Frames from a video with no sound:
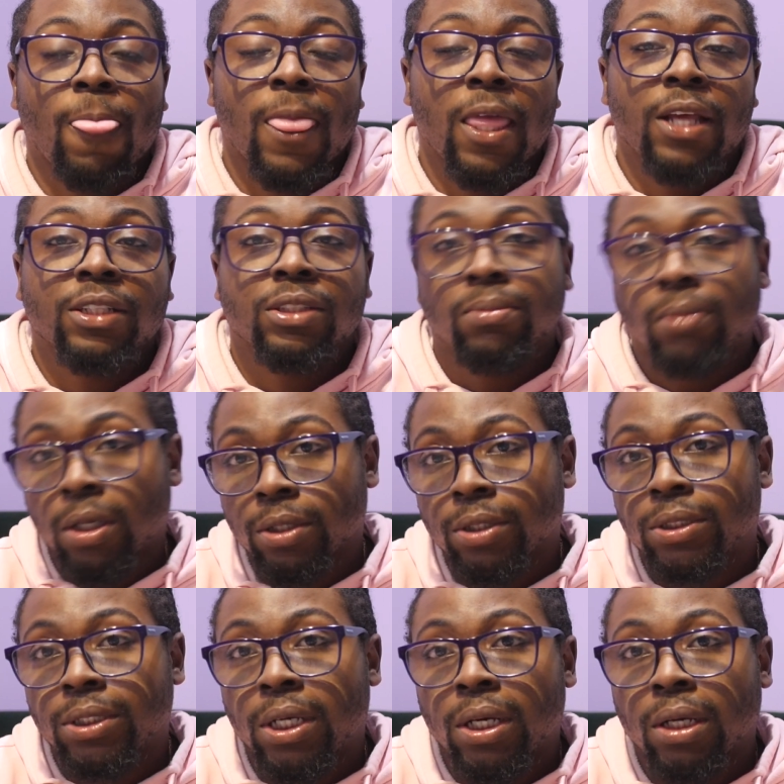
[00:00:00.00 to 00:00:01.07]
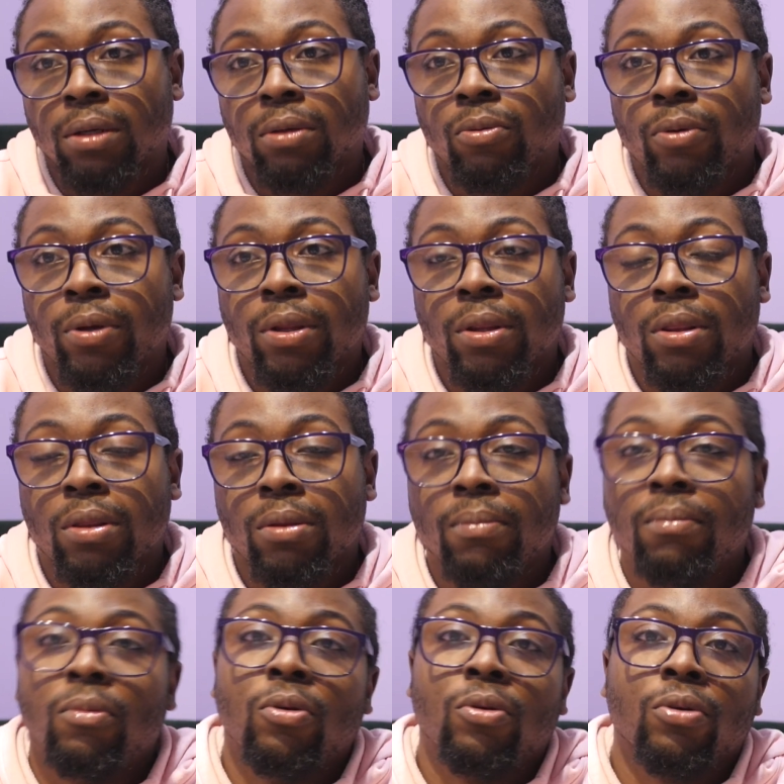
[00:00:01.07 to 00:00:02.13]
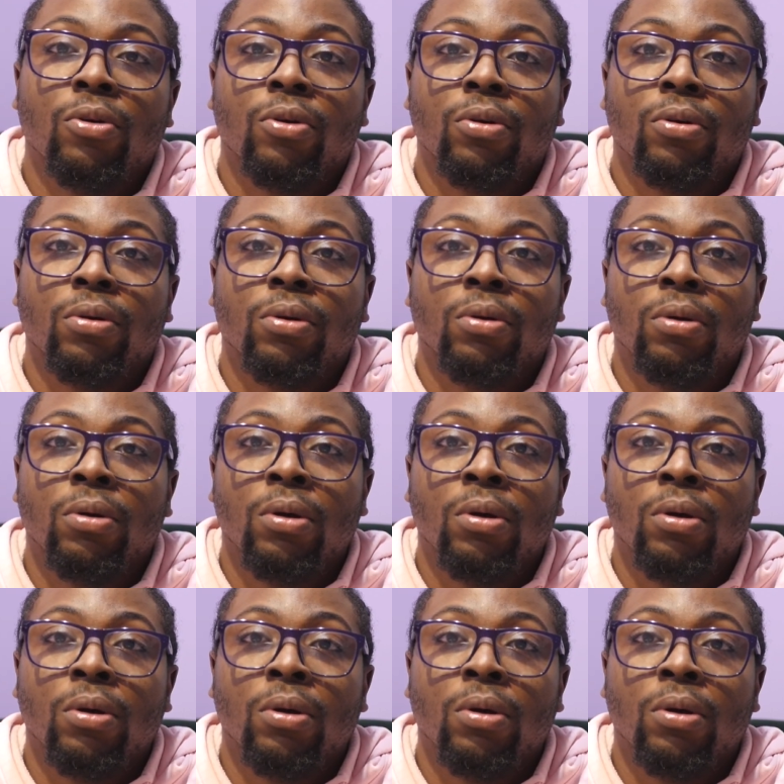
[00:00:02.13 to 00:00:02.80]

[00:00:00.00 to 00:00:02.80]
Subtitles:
a smaller tank with more